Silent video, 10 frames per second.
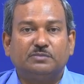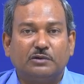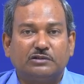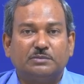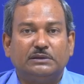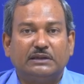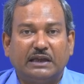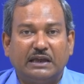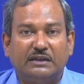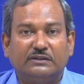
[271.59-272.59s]
possible
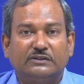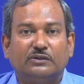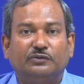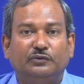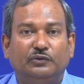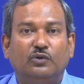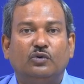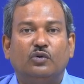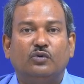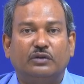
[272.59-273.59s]
case of flow
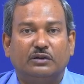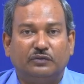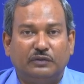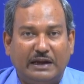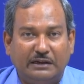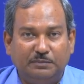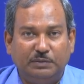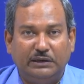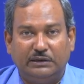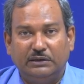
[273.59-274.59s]
over a flat
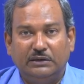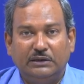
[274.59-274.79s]
plate,